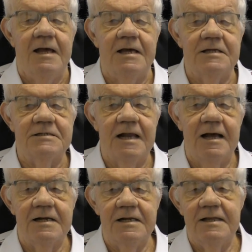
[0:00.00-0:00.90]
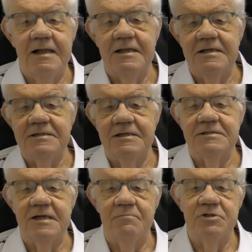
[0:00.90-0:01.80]
It is likely that these
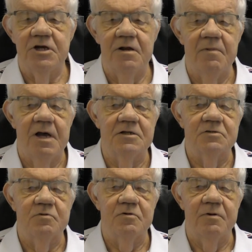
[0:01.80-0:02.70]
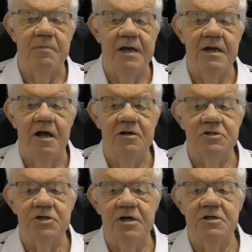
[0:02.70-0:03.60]
exemption amounts will remain
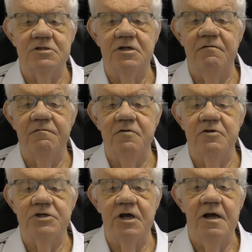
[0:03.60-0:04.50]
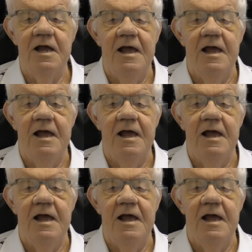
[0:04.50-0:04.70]
unchanged in future,